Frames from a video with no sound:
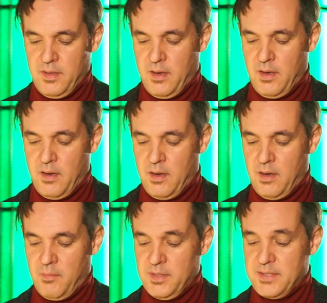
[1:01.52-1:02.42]

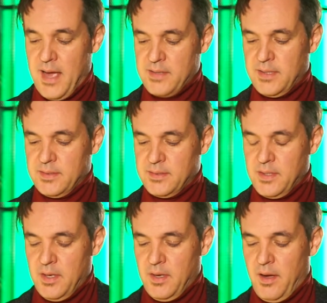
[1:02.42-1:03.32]
uh, besides that,
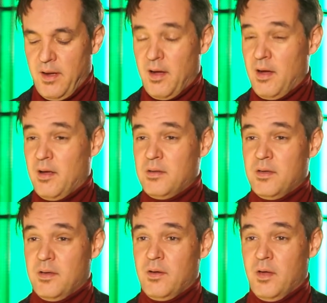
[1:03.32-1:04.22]
uh,
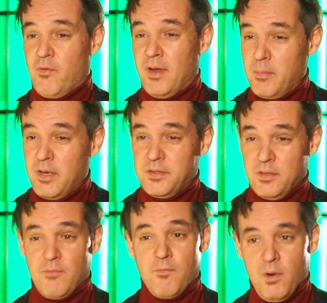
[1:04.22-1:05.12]
the
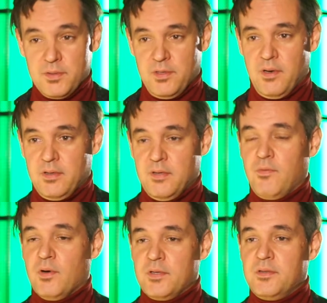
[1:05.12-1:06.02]
availability of water, the
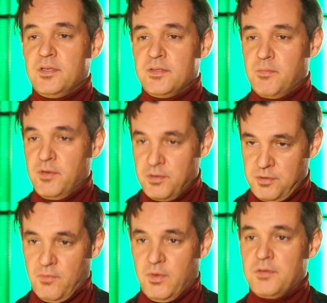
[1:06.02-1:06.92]
water
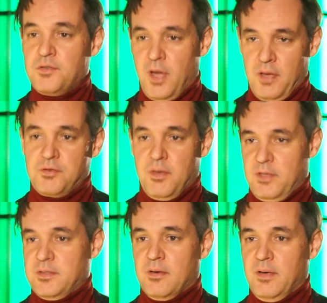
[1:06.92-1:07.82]
distribution will change
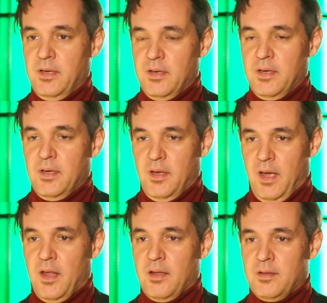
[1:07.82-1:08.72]
dramatically
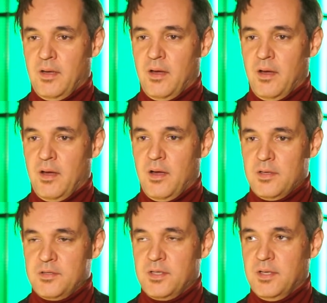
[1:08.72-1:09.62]
and
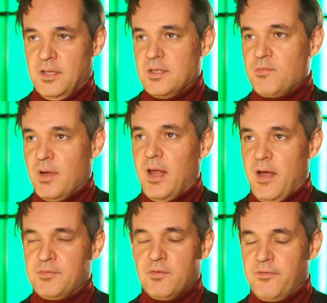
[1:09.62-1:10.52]
cities will
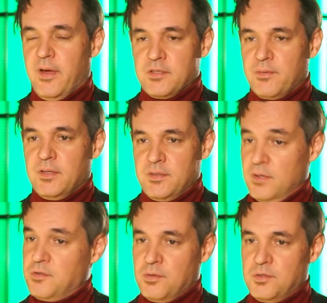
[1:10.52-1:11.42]
have to face with this
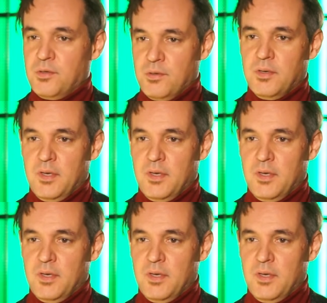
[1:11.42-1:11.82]
issue too.